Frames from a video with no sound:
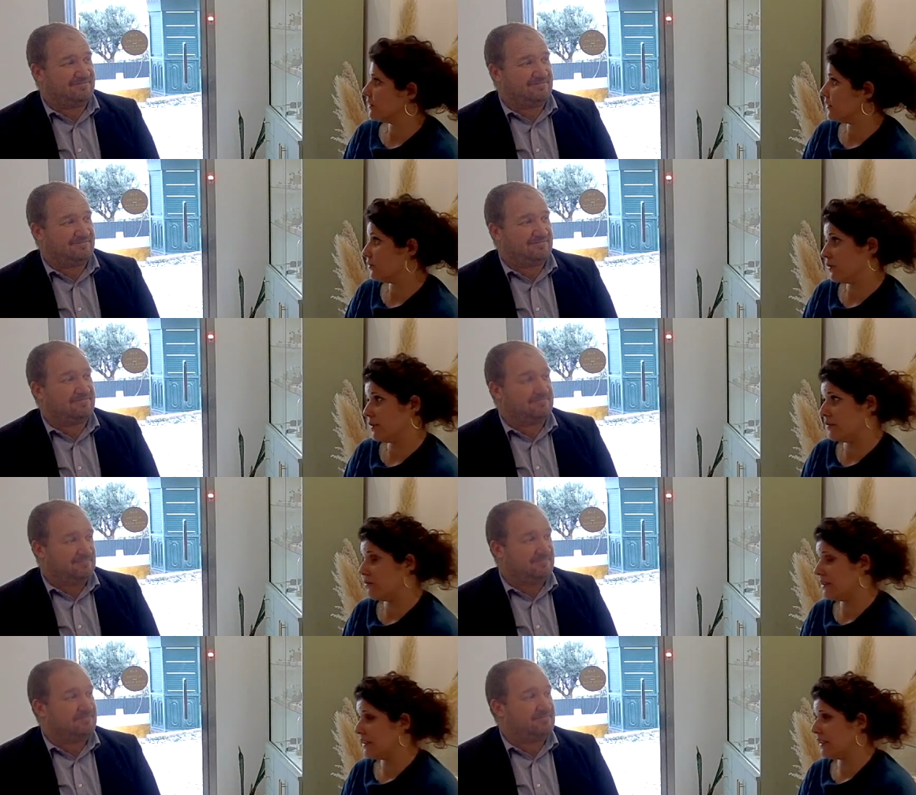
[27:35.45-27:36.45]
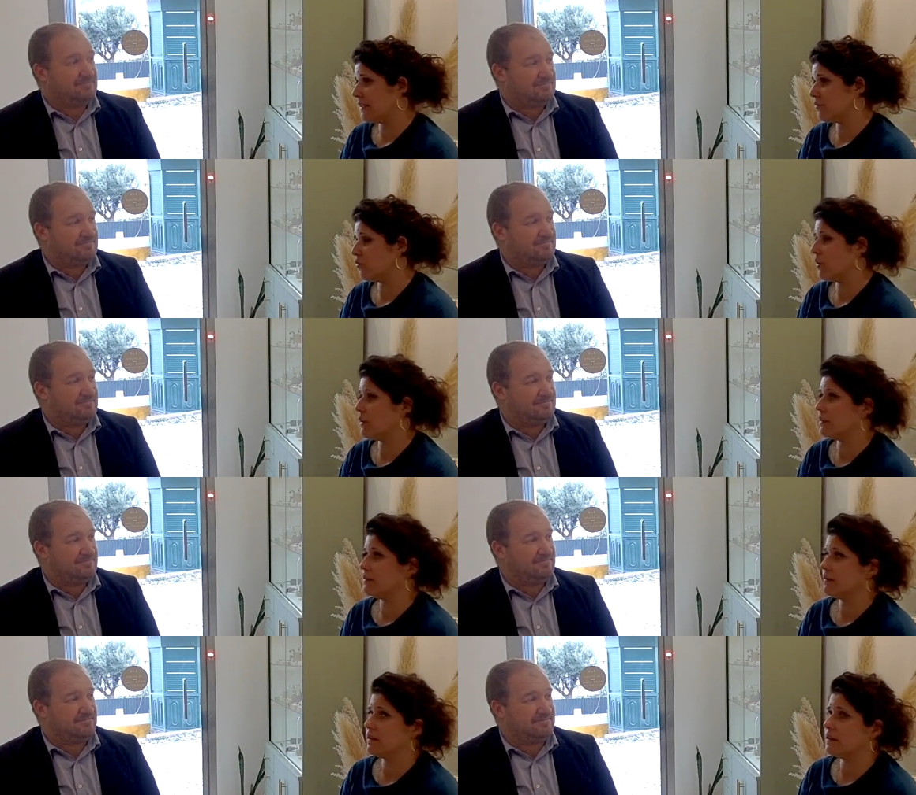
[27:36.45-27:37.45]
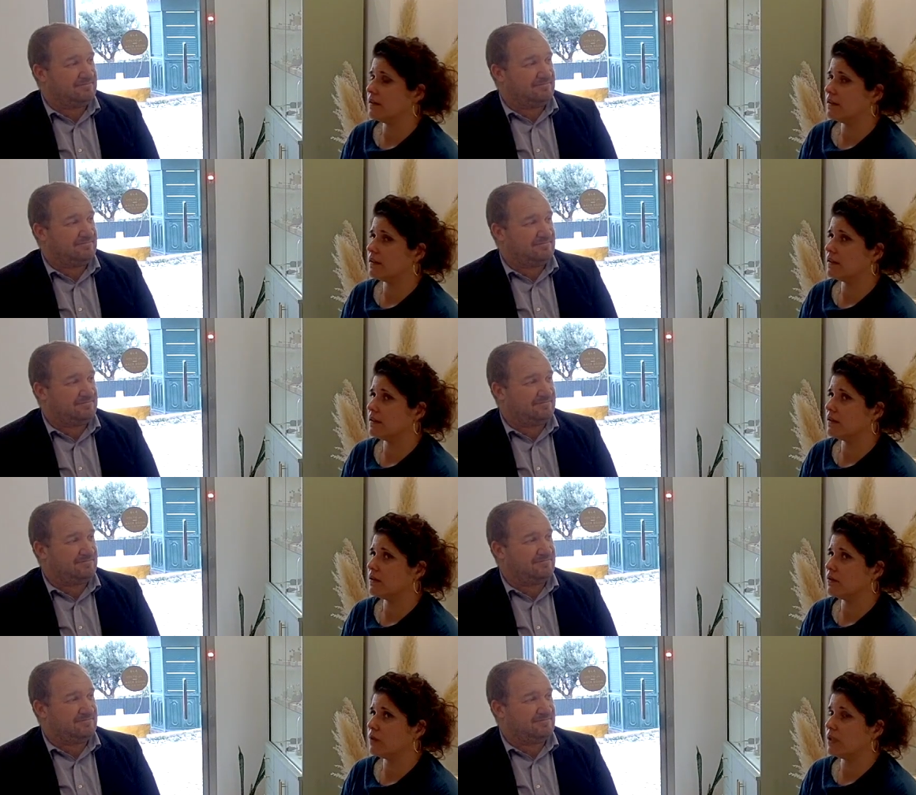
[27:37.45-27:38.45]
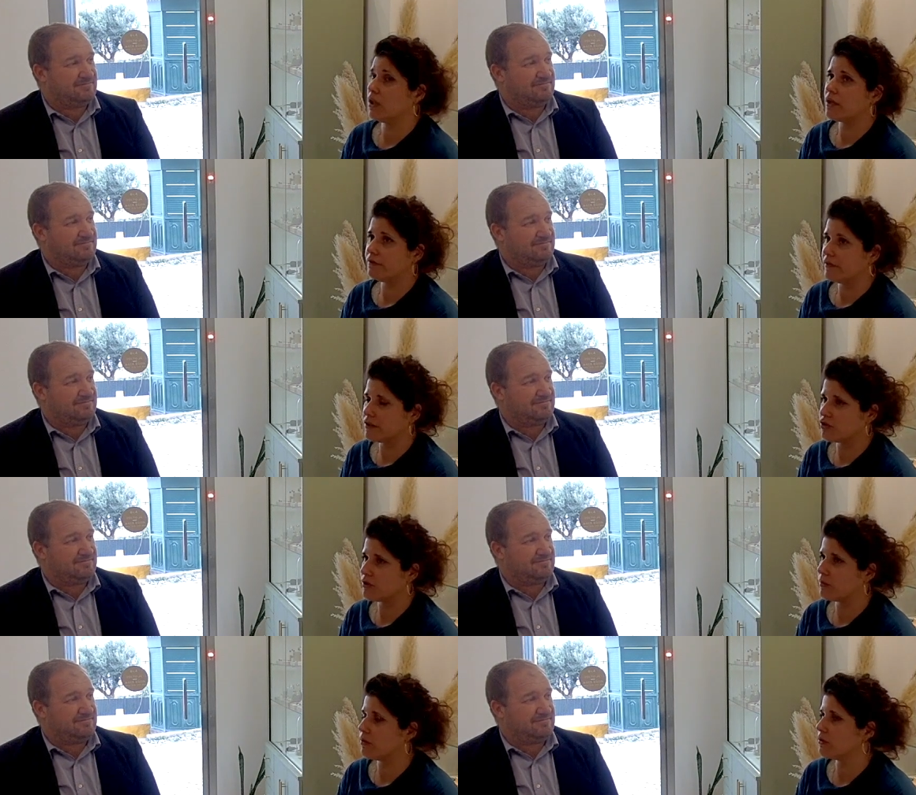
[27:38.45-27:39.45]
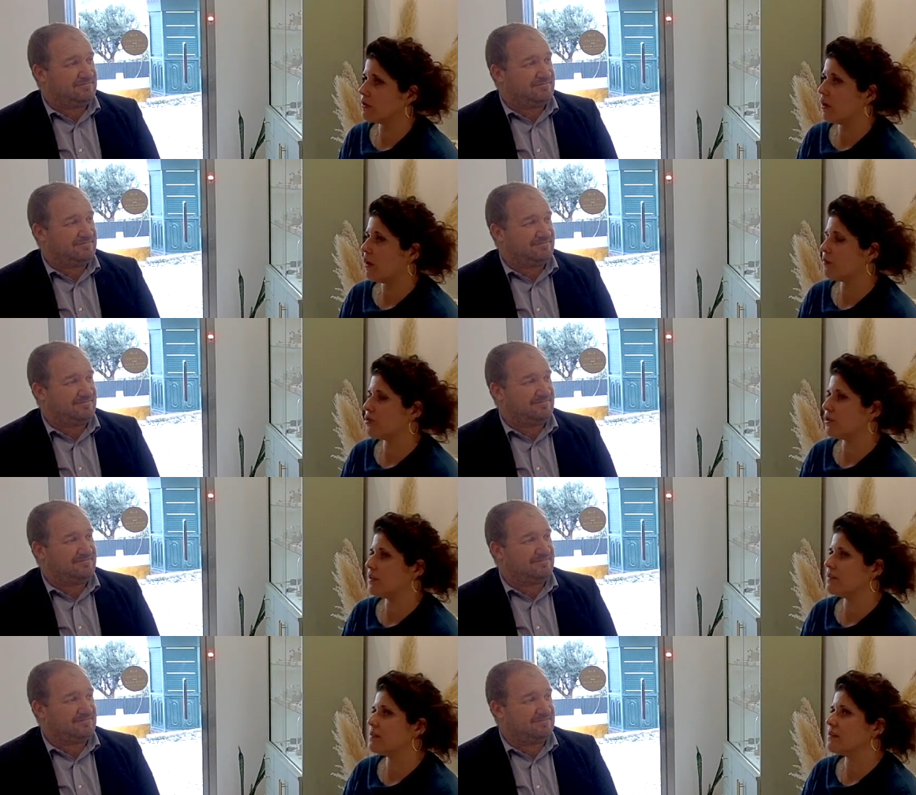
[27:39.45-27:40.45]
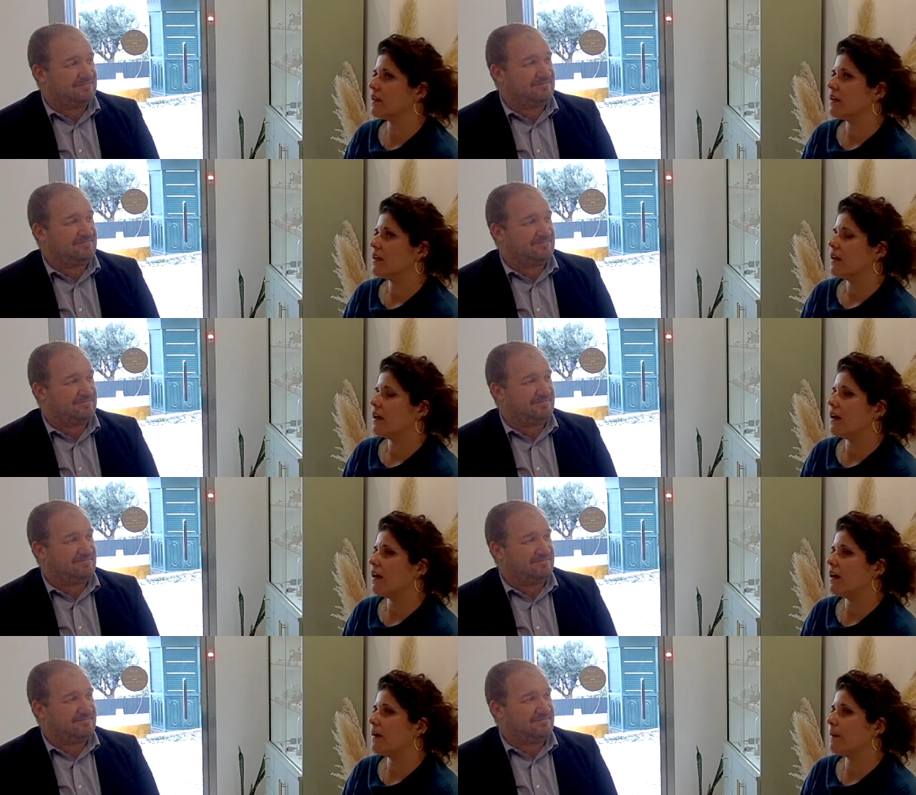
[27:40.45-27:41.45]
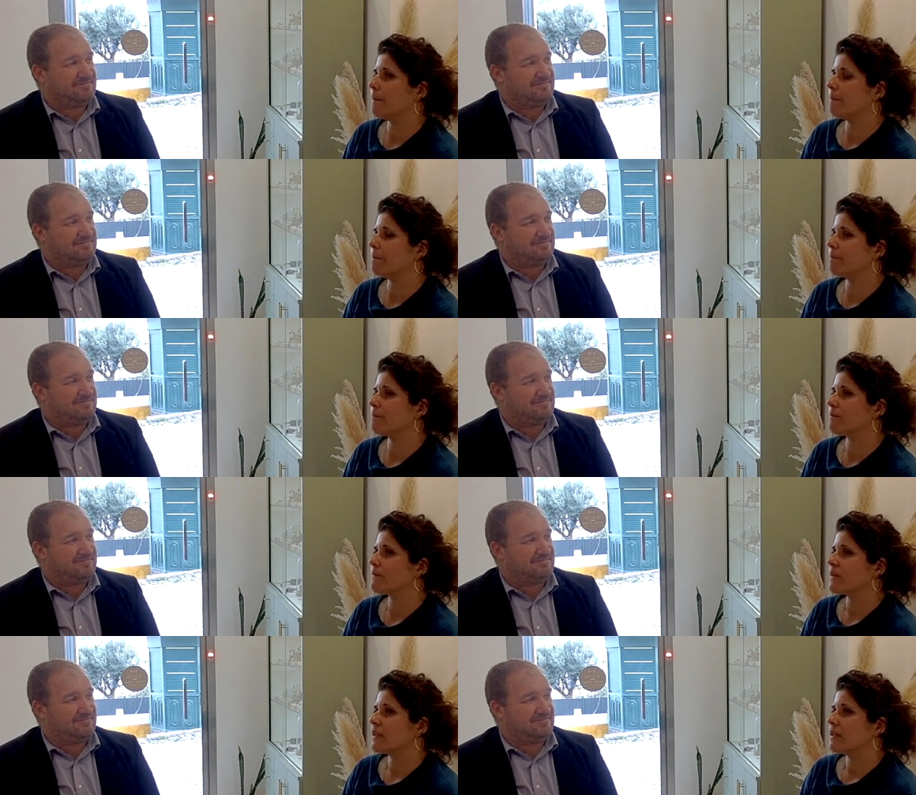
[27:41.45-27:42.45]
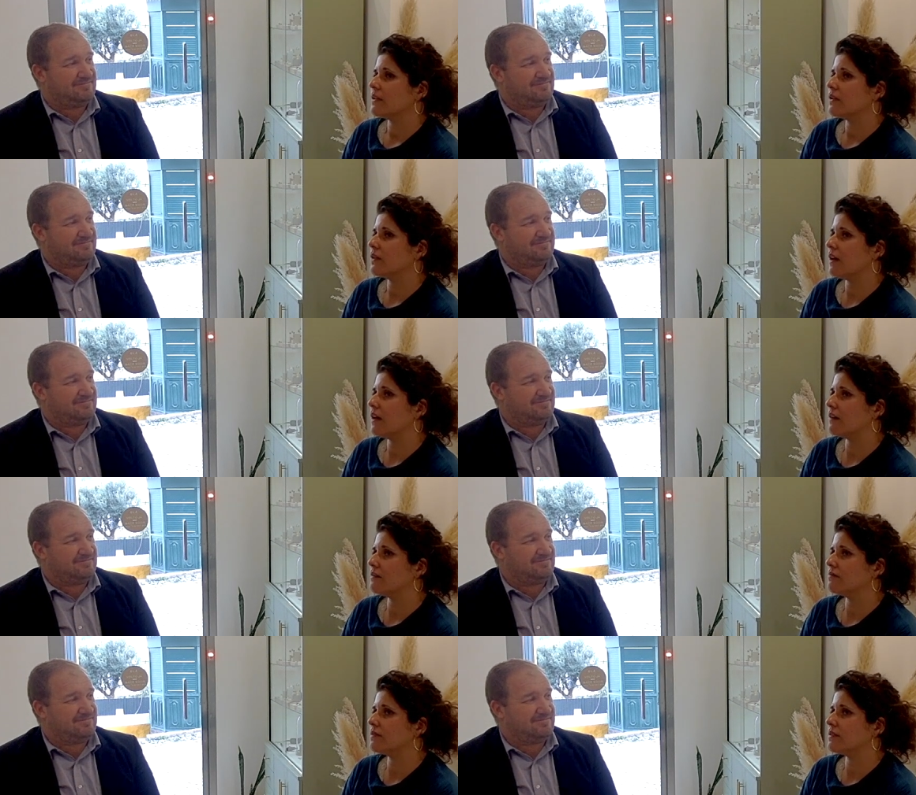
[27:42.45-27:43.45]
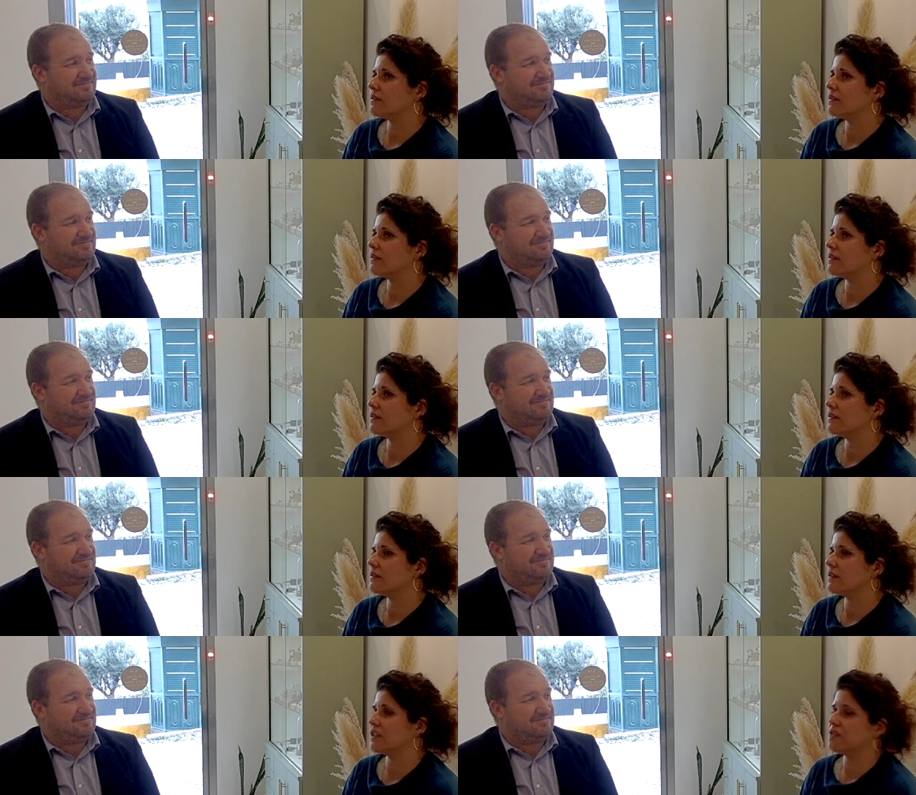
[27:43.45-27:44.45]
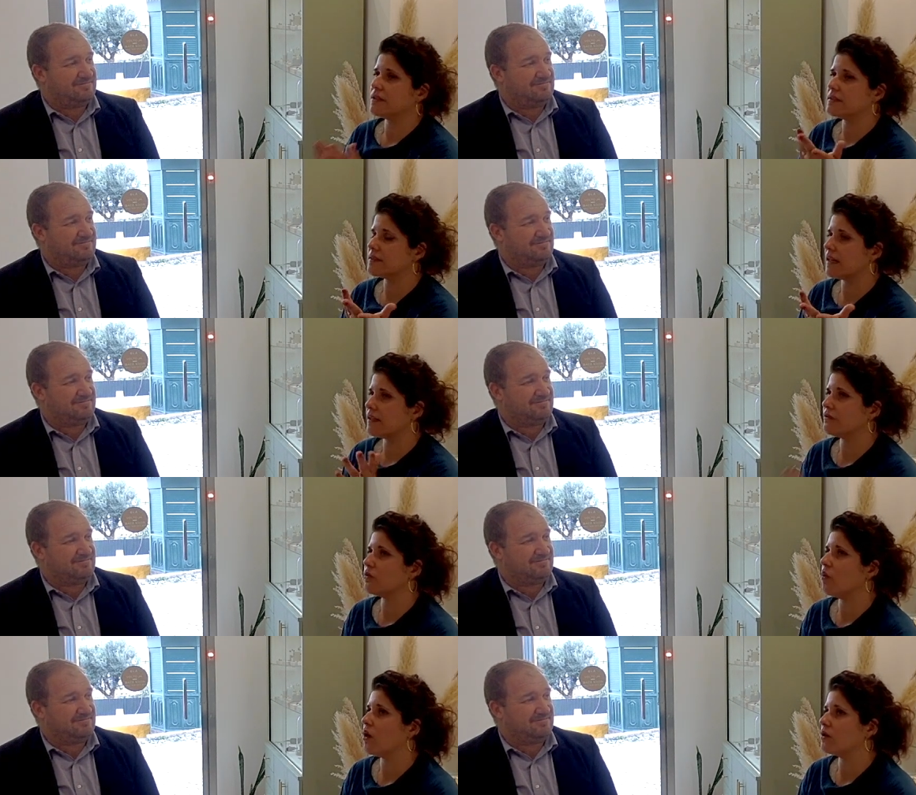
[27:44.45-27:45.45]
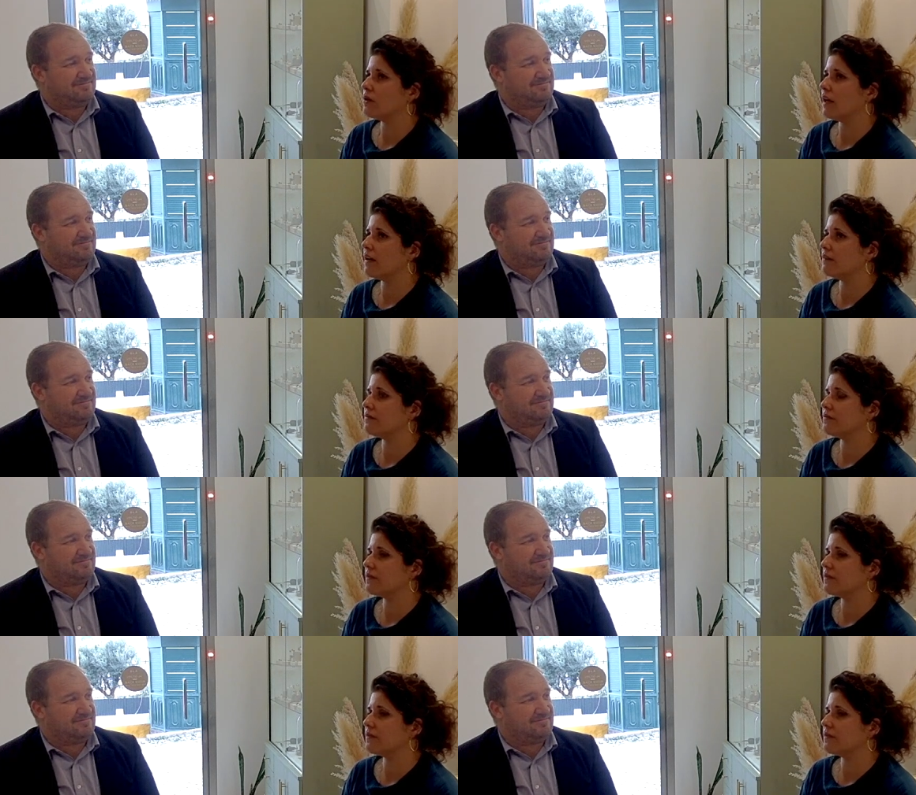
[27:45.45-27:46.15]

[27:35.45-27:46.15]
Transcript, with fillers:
Speaker 1: Saflor is a really nice one with a lot of vegetable options. You have, here inside of the wall, you have